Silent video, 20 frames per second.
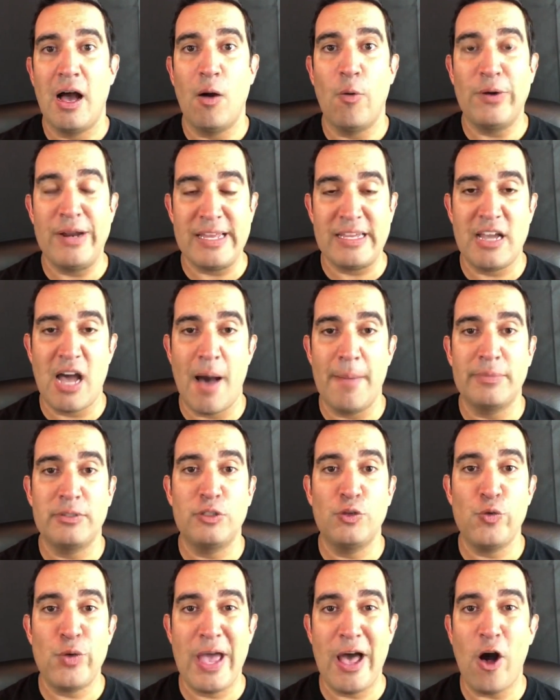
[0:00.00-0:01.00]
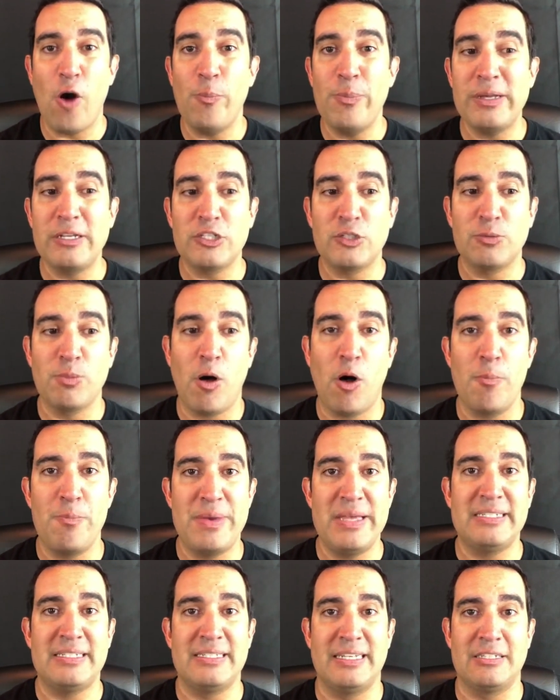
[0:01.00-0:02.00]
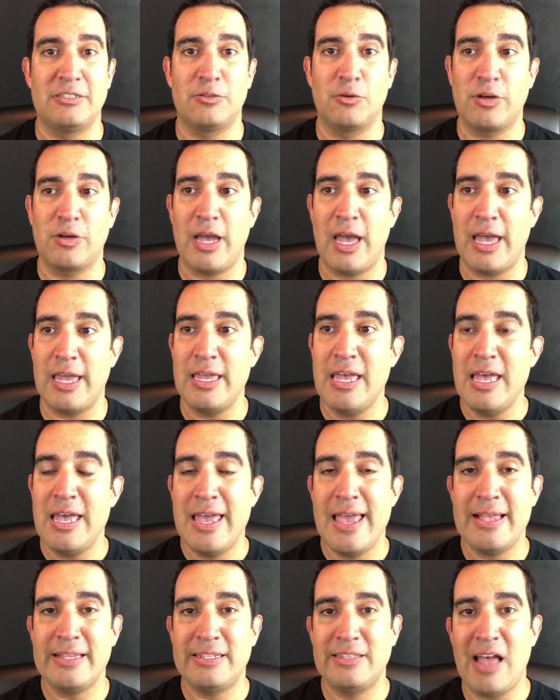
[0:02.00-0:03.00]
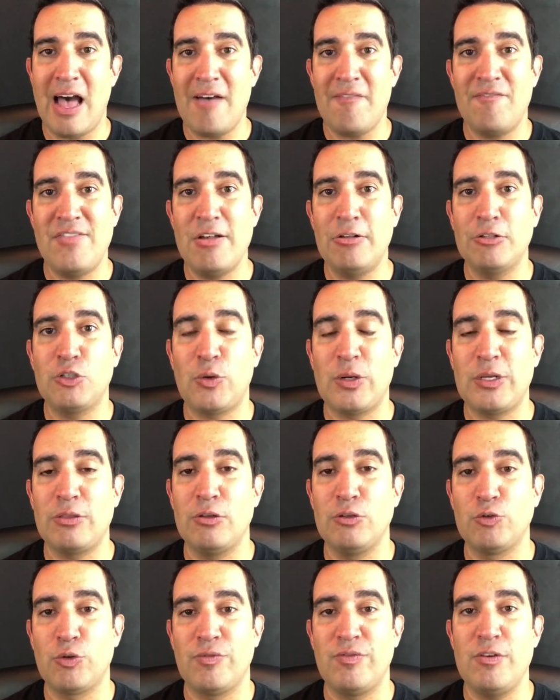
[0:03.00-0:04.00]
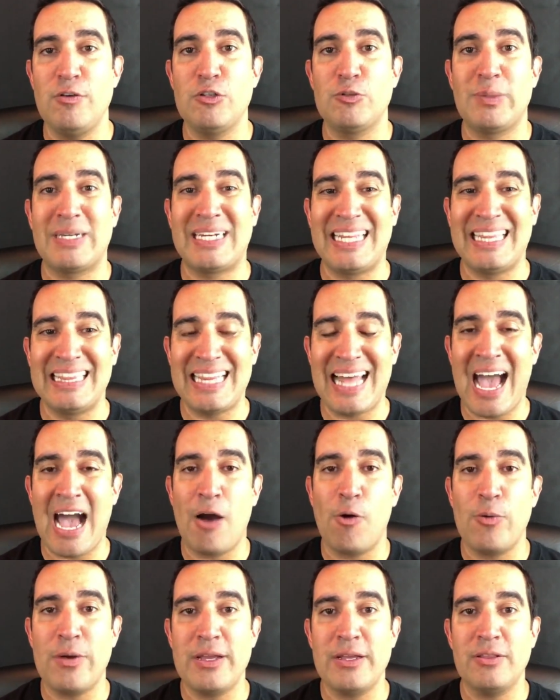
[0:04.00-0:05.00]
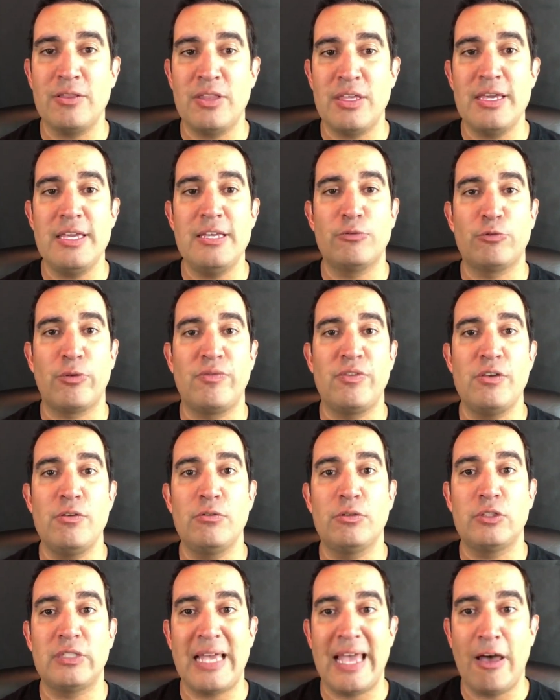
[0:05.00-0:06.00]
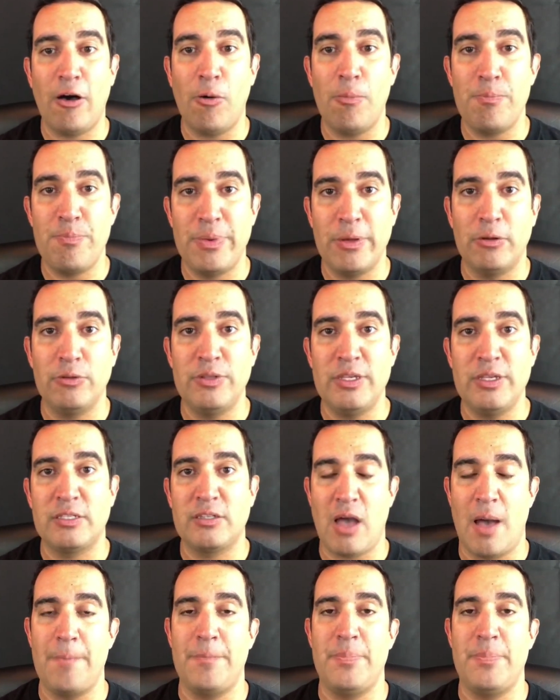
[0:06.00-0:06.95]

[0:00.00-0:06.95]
when it comes to helping small business, okay? Is not filtering those reviews, but allowing these reviews to help build these